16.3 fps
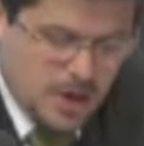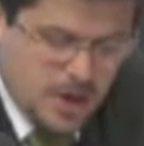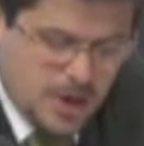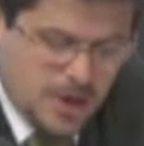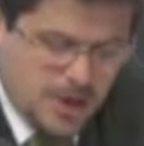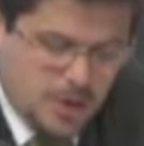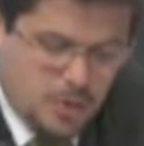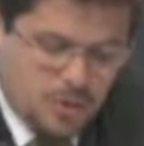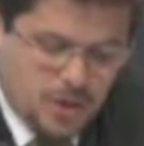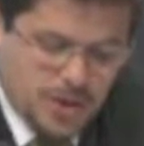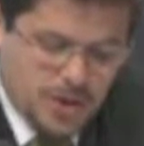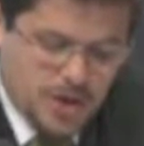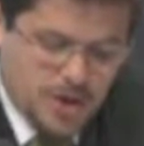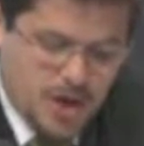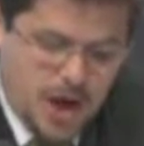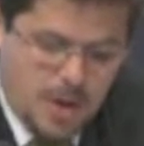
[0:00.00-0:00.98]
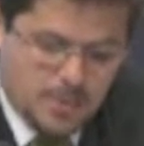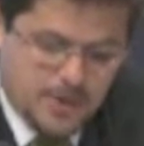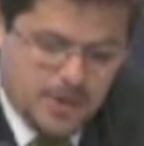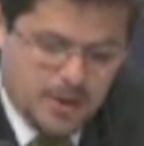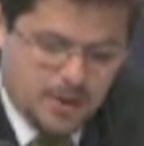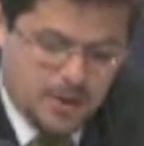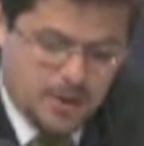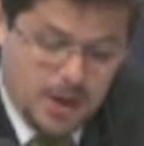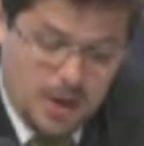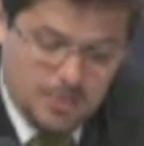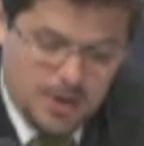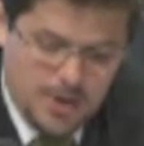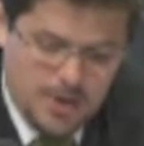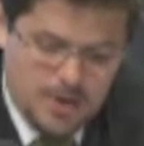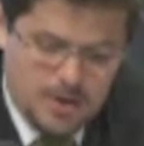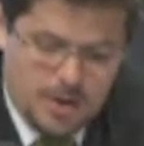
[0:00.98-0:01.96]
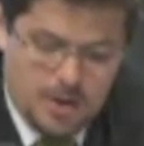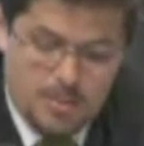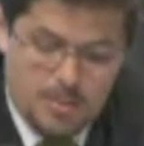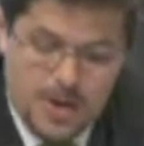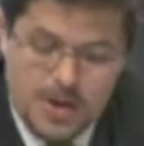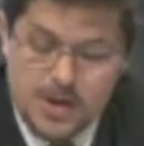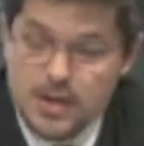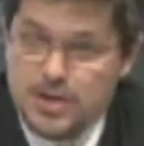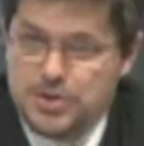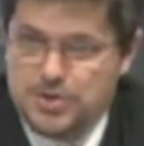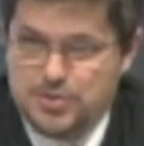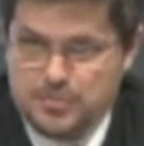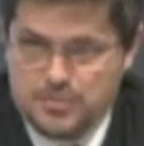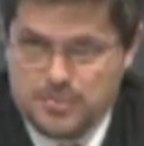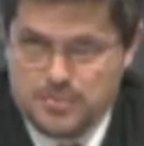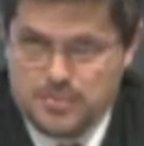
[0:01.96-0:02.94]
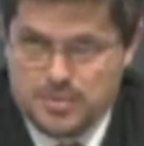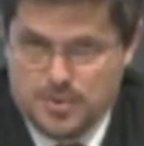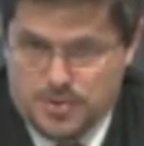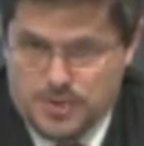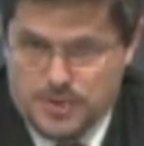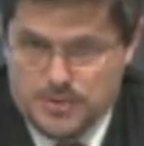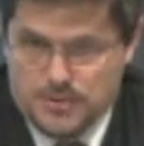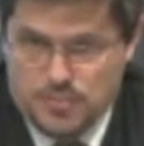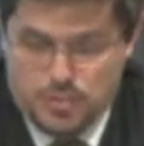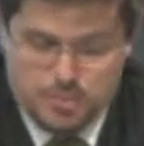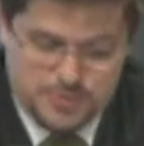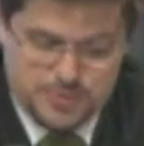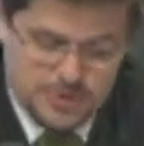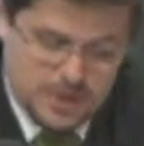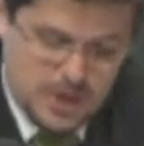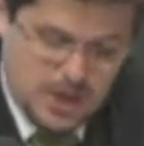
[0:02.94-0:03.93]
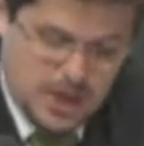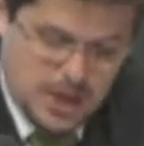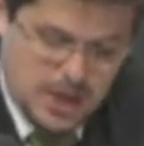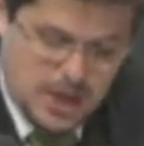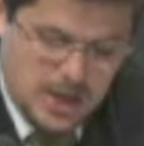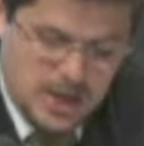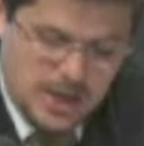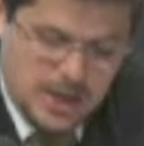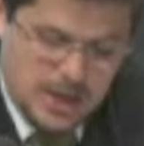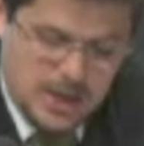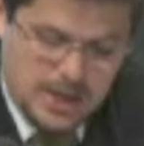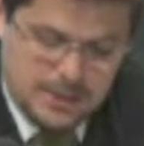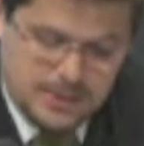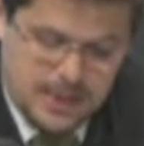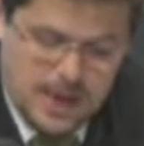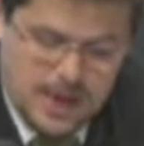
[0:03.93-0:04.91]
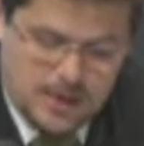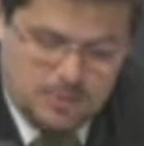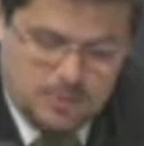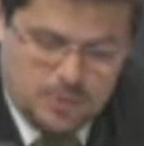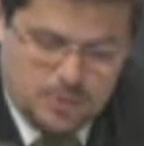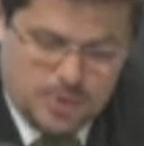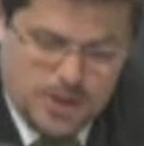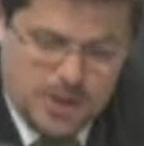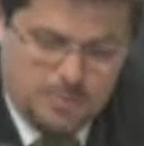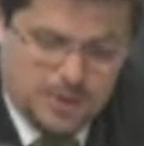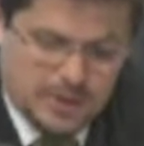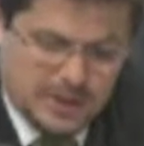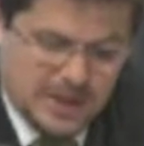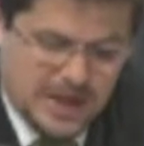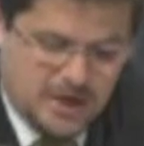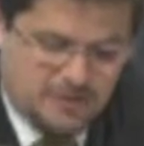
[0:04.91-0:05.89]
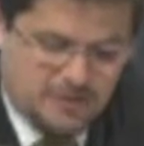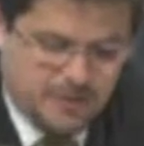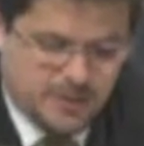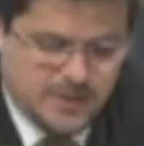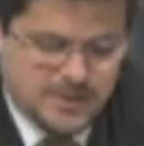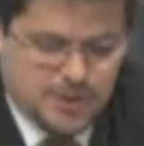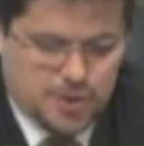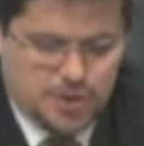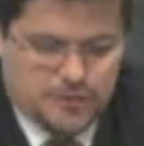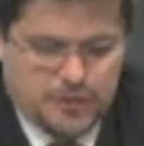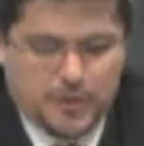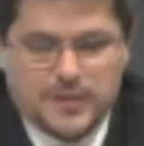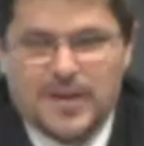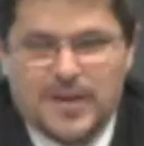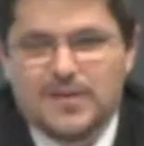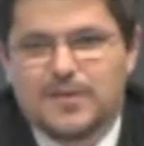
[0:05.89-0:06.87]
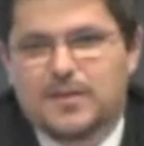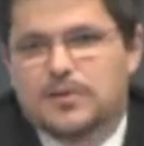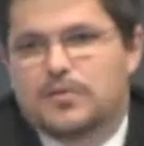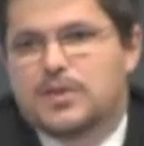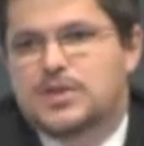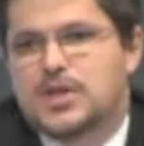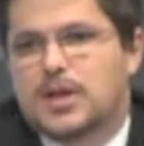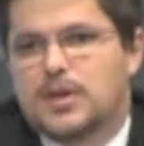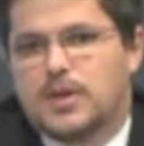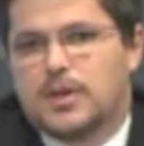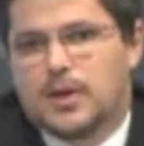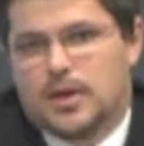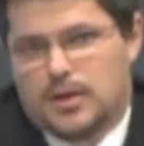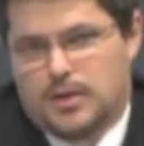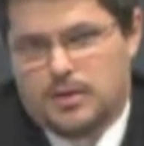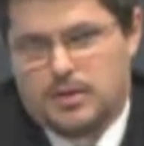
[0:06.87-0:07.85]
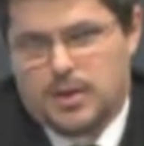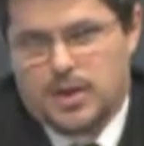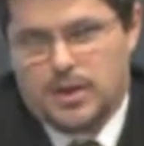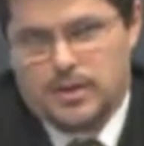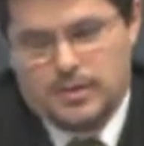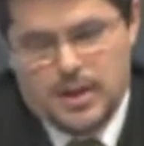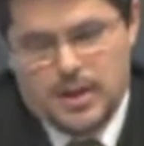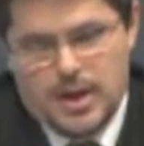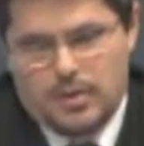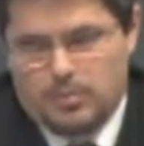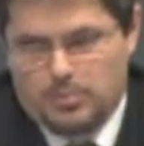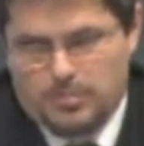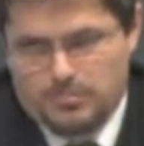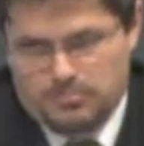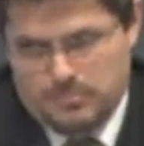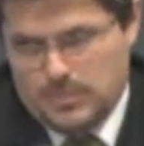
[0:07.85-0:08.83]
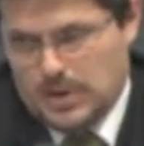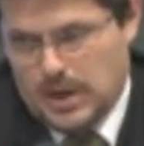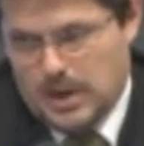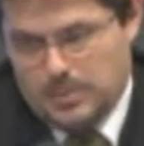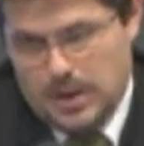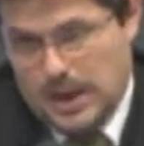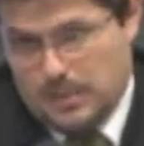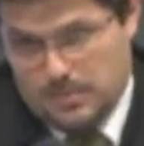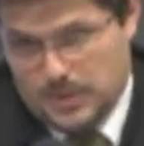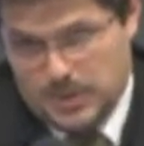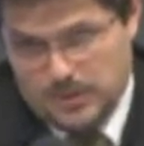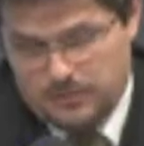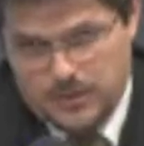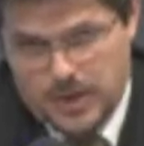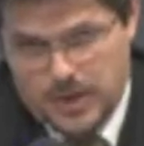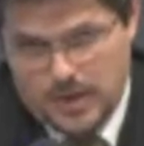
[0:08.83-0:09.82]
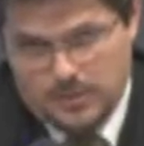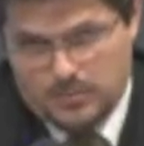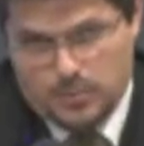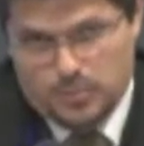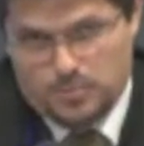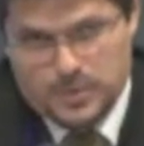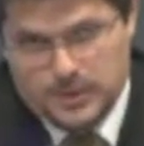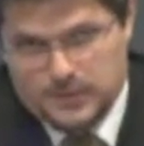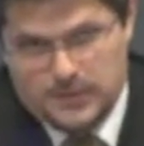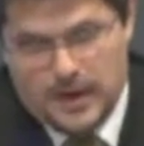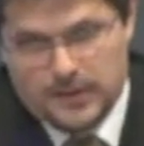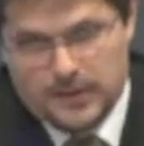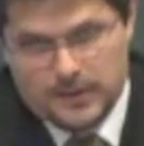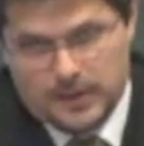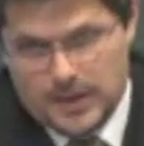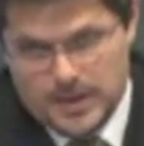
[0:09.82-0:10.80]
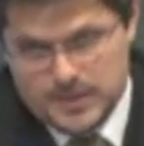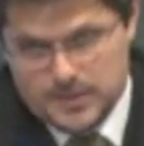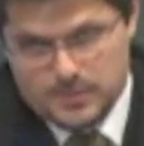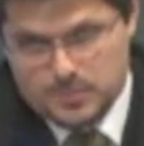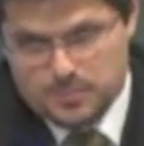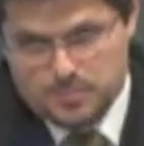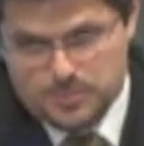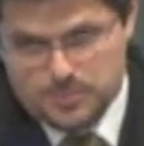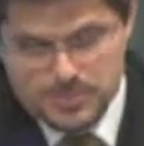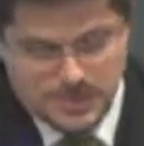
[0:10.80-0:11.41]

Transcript: No clear common denominator on many issues on these groups, and that will keep alive the search for a tentative agenda, and that will, I believe, that will be tantalizing.